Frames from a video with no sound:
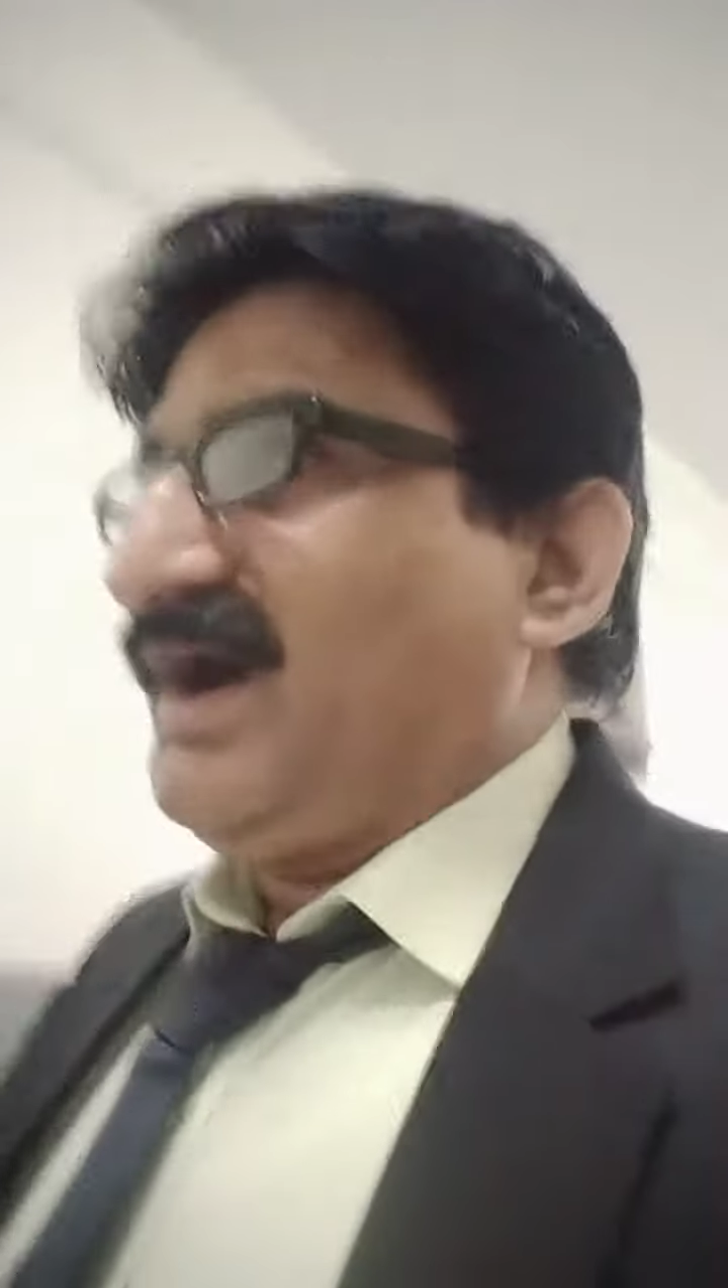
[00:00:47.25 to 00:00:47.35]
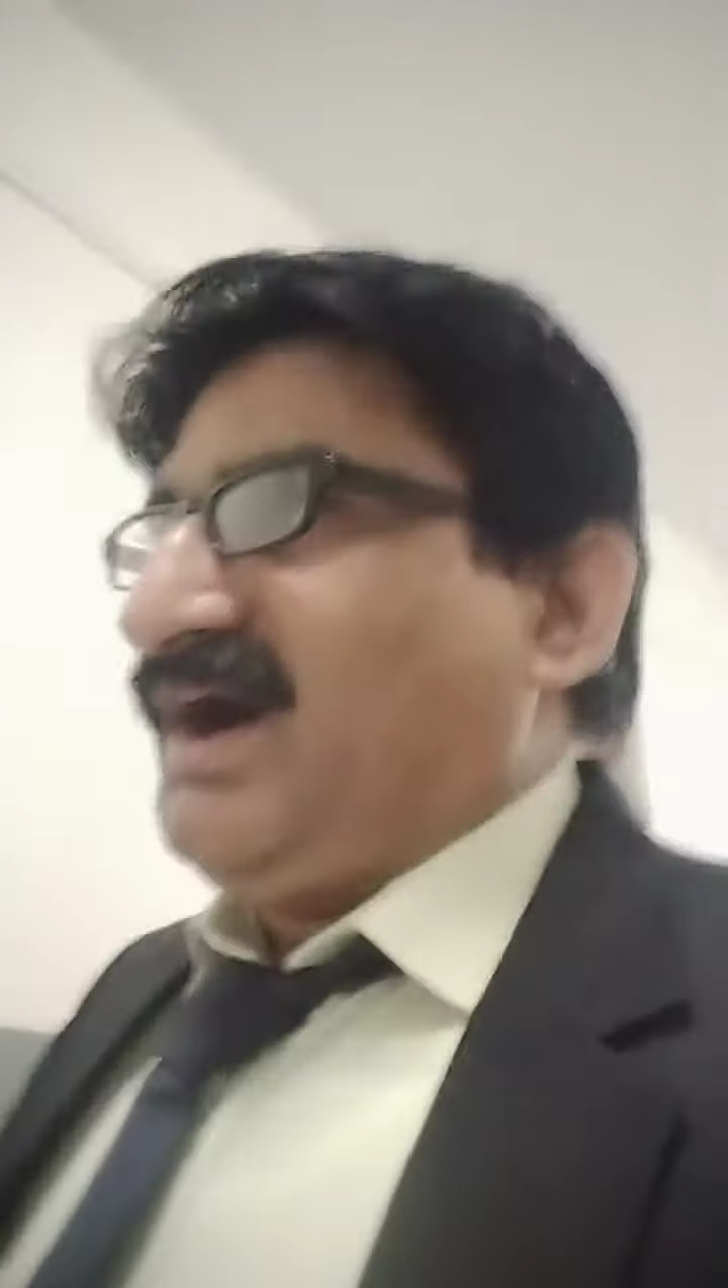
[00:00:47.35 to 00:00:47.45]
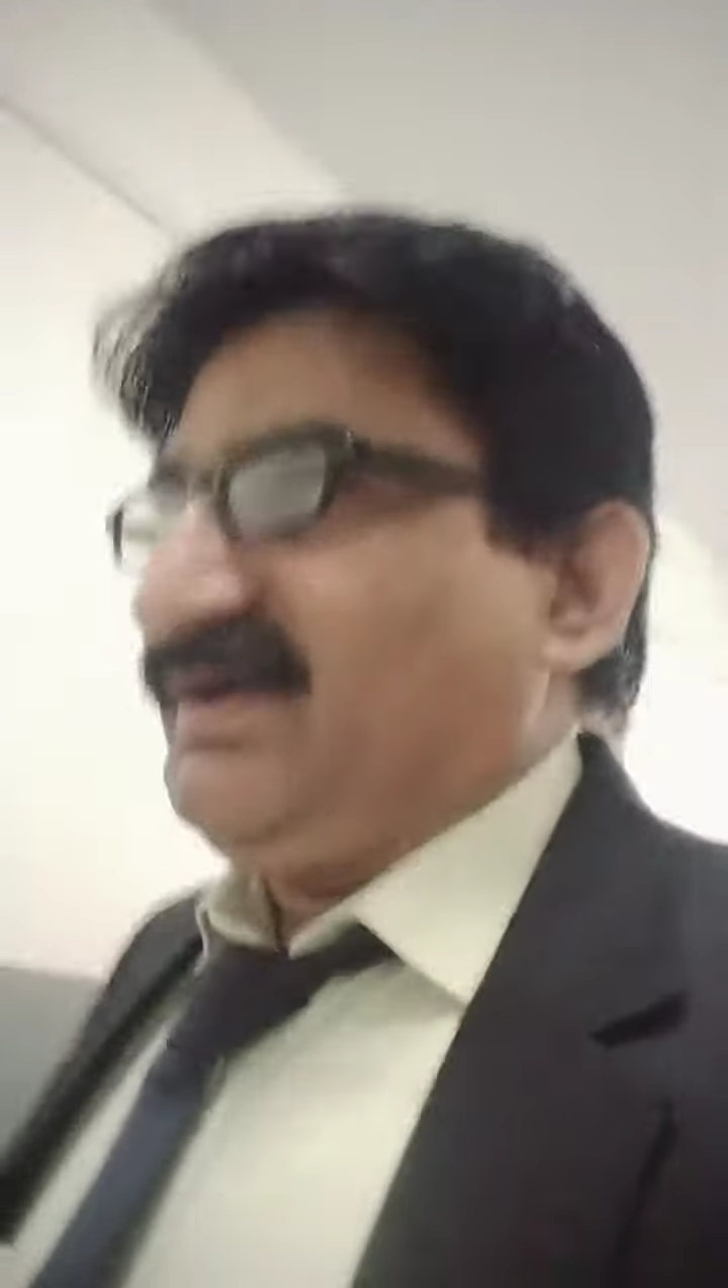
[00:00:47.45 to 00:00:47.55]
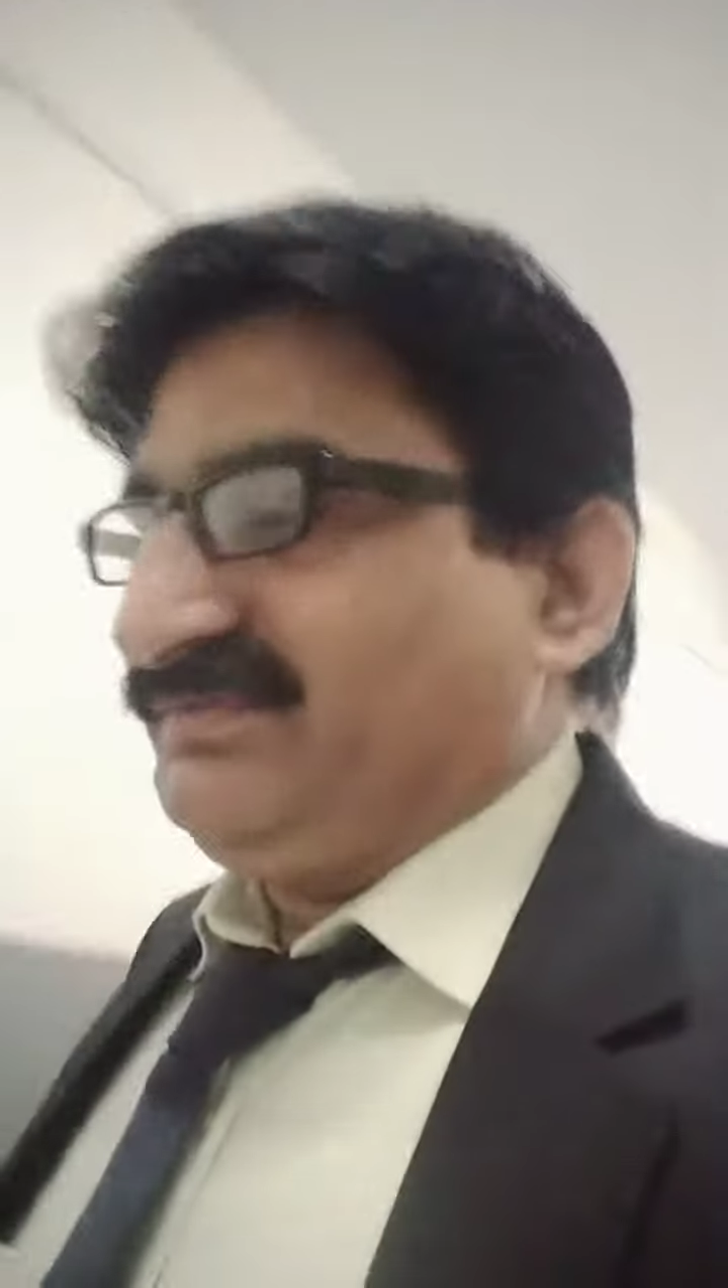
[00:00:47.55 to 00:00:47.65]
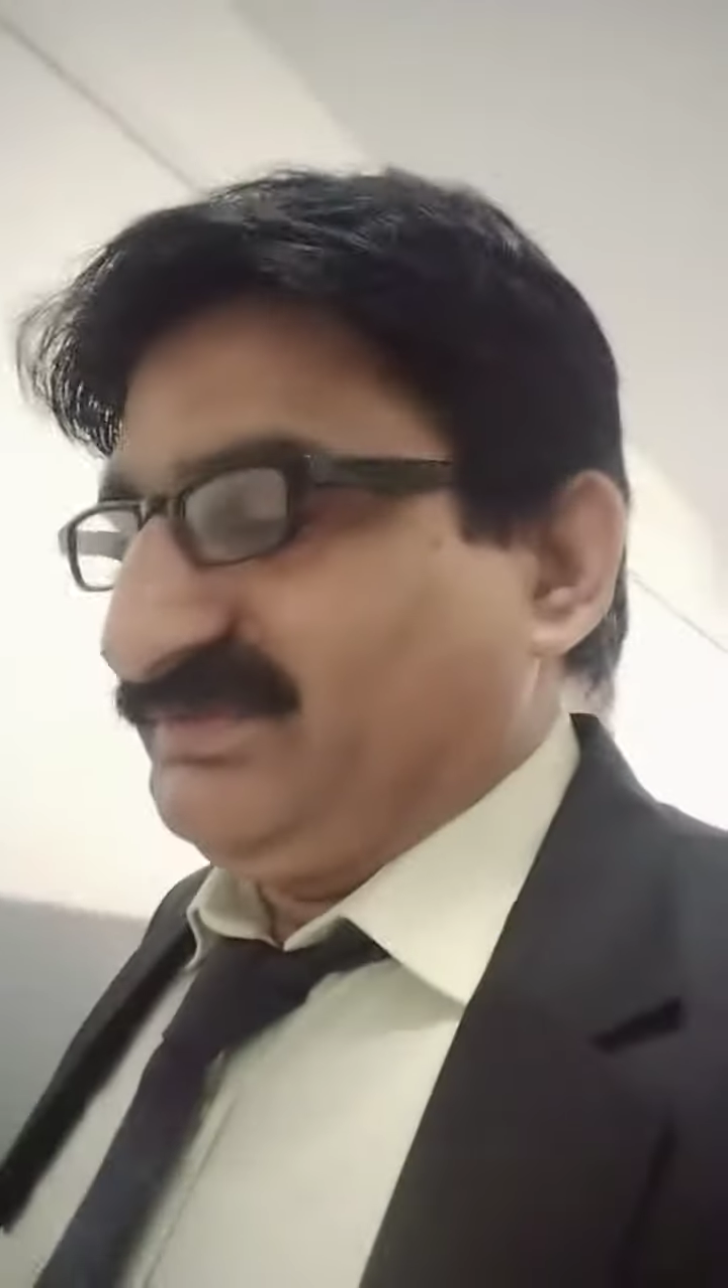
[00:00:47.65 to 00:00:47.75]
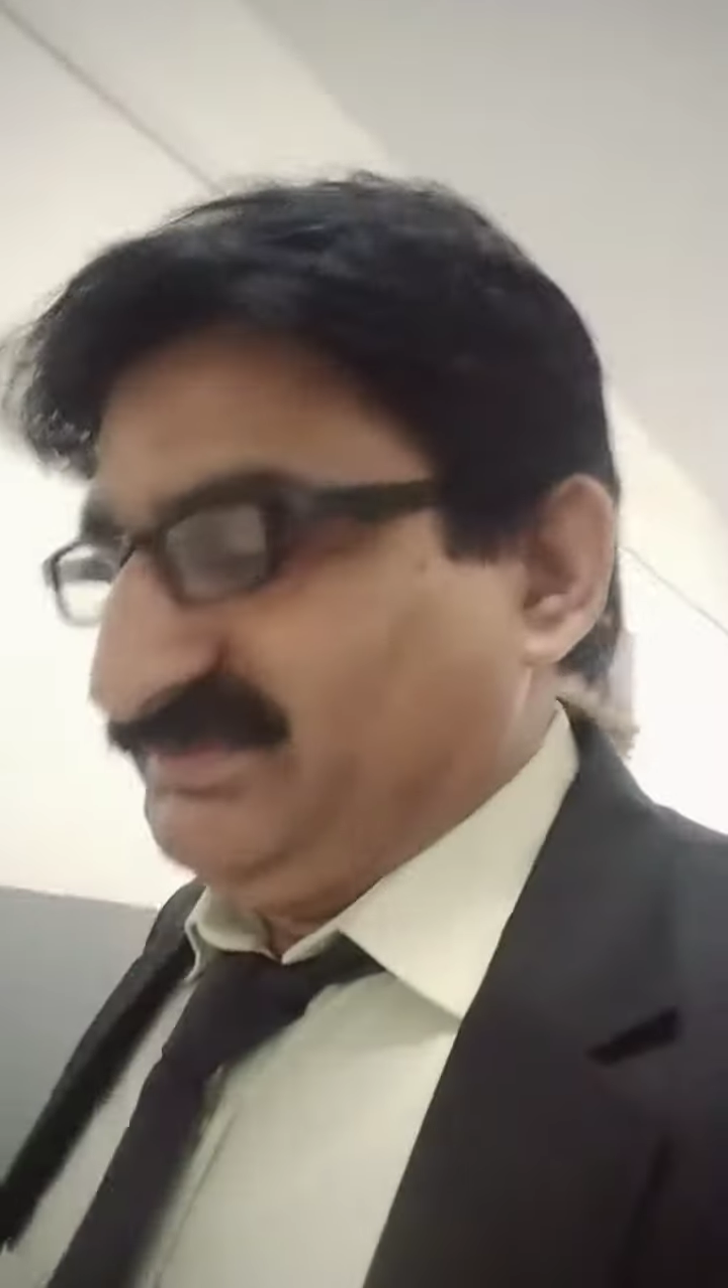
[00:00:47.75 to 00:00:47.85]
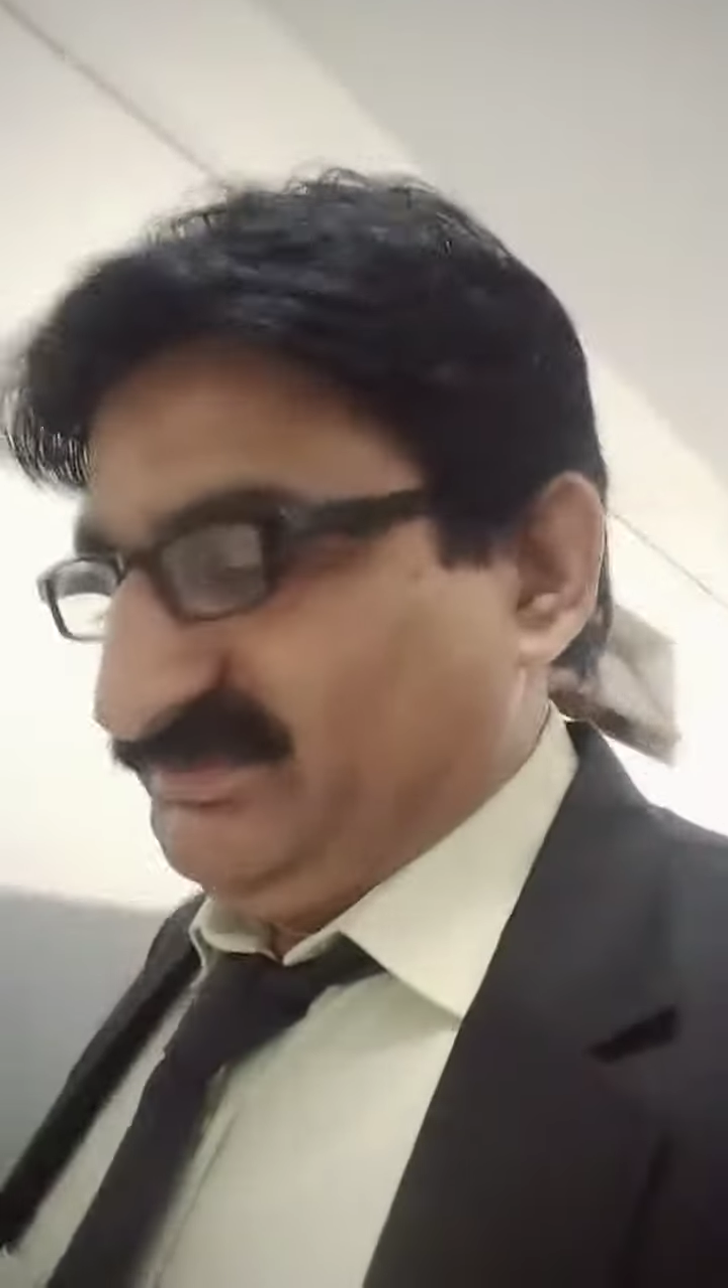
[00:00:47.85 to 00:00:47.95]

of